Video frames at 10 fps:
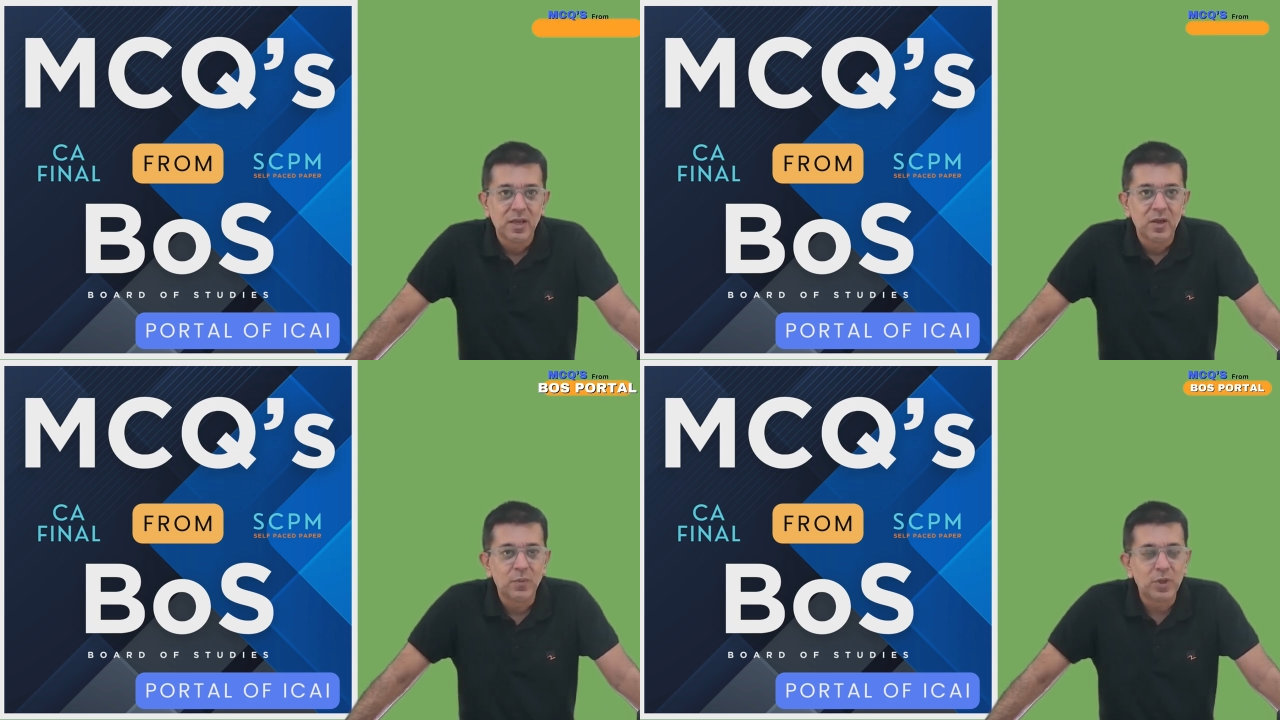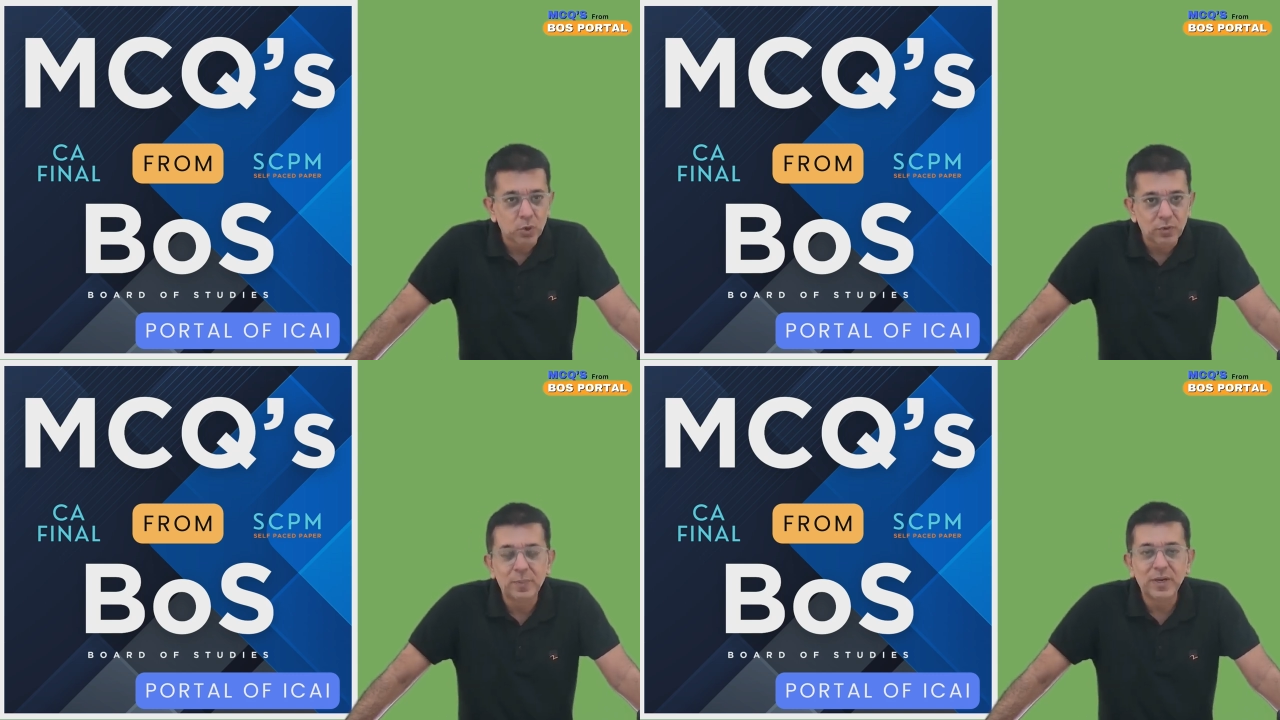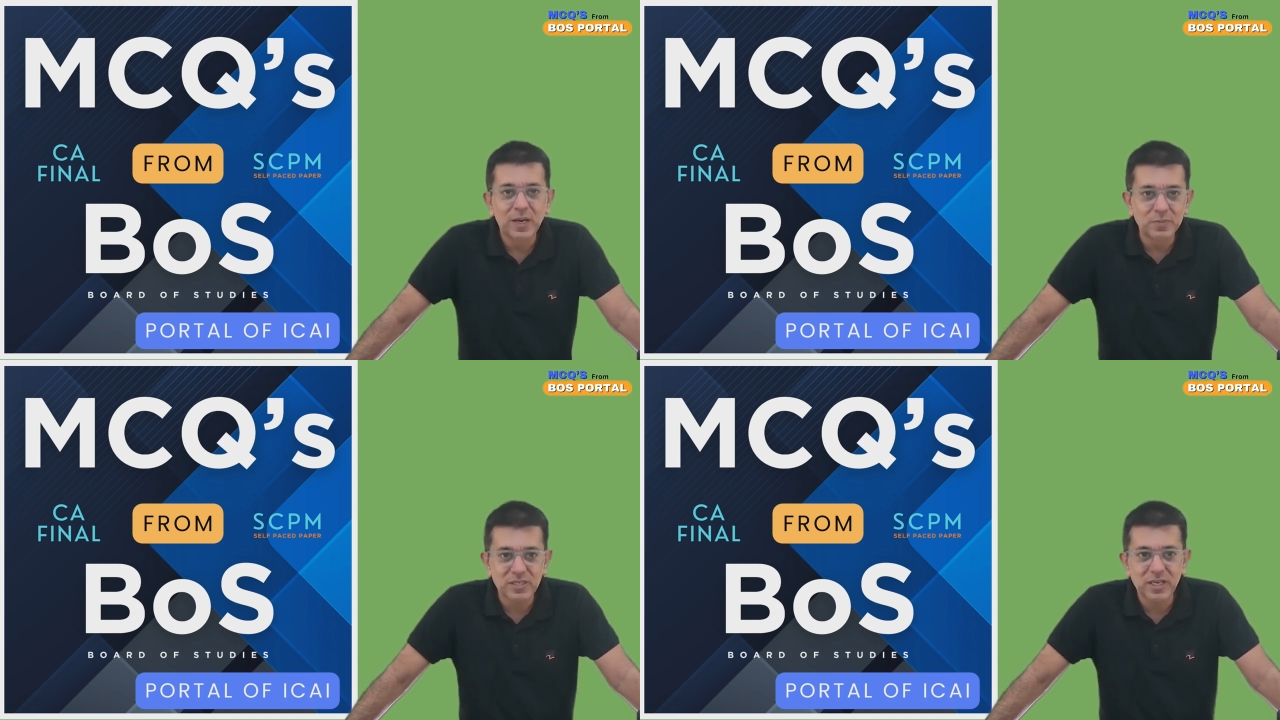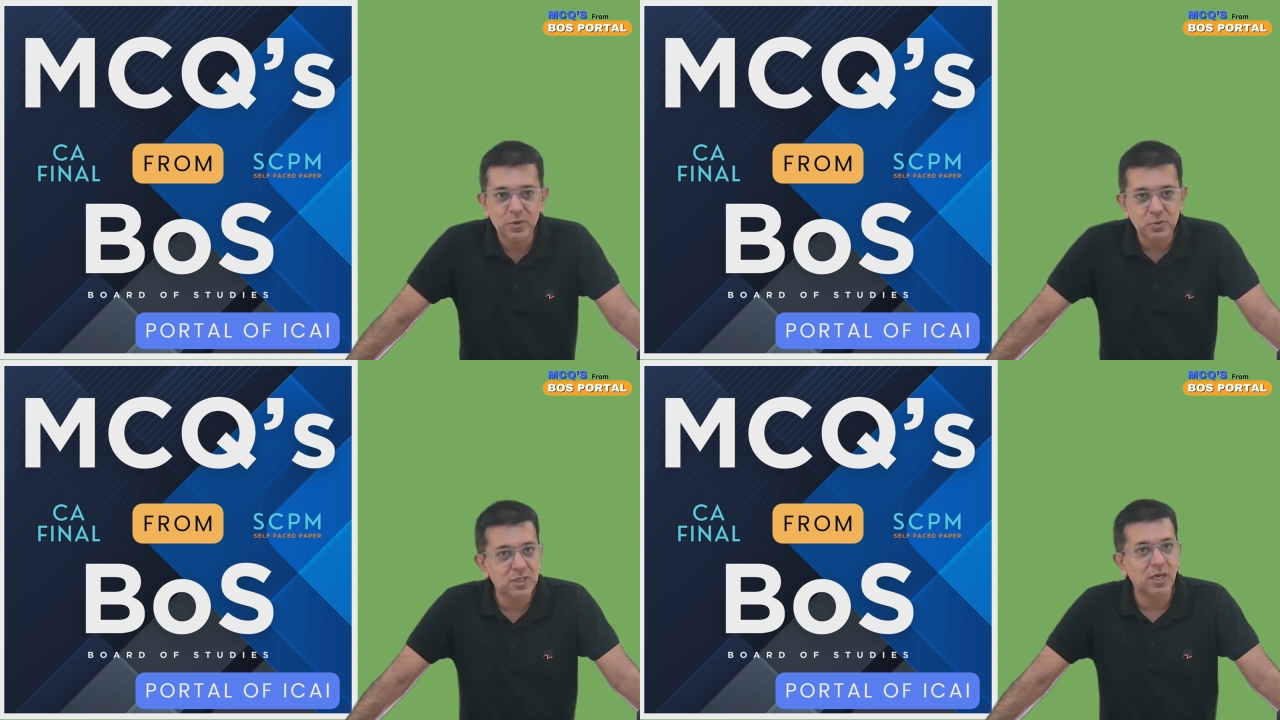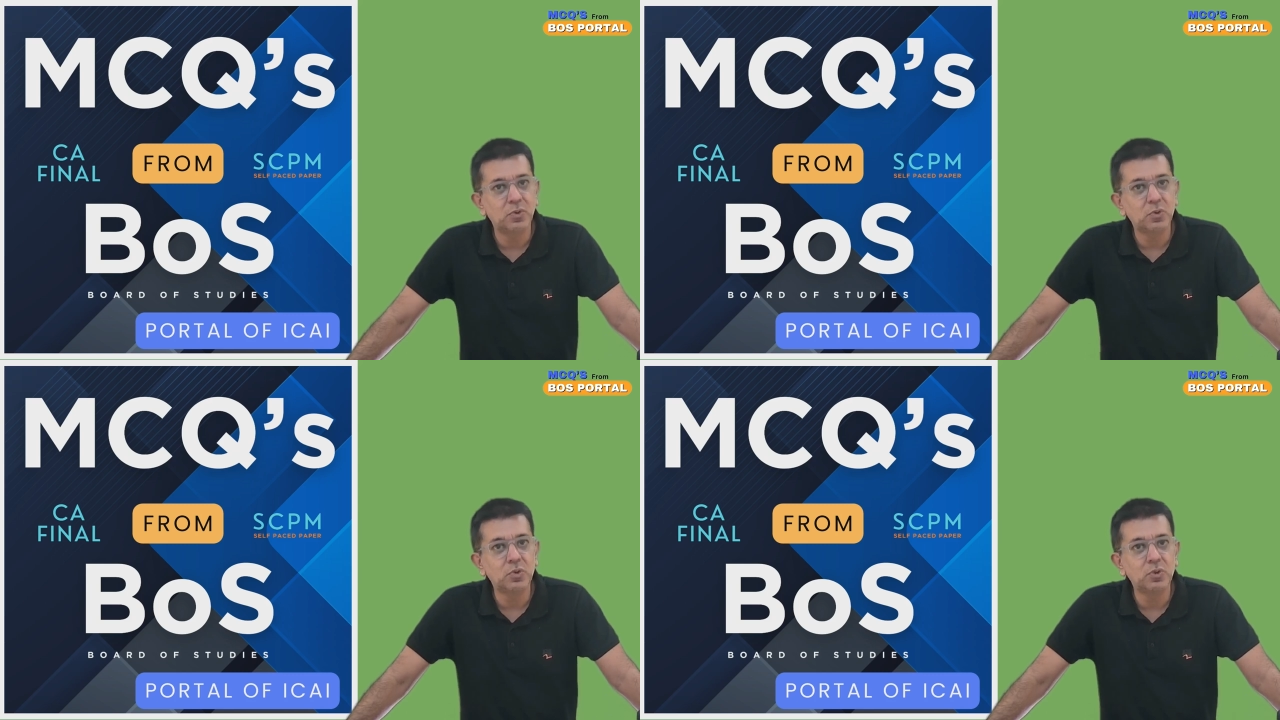When you will become C A, you'll
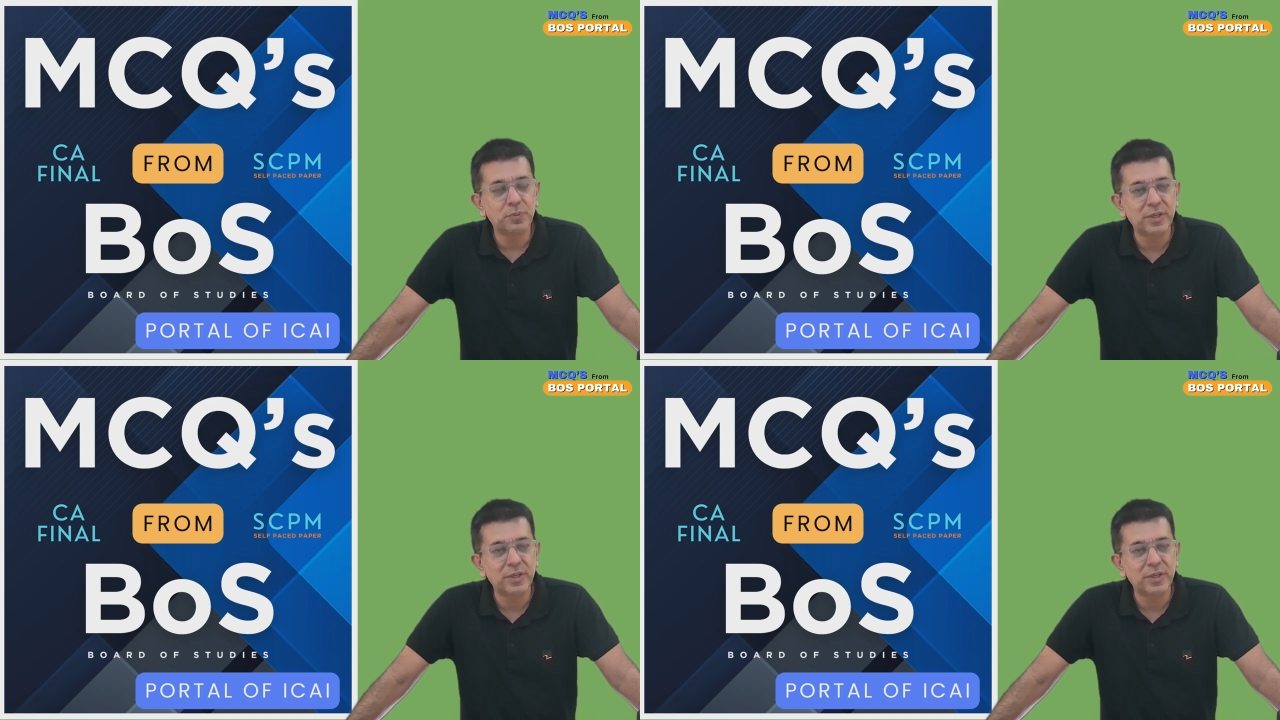start to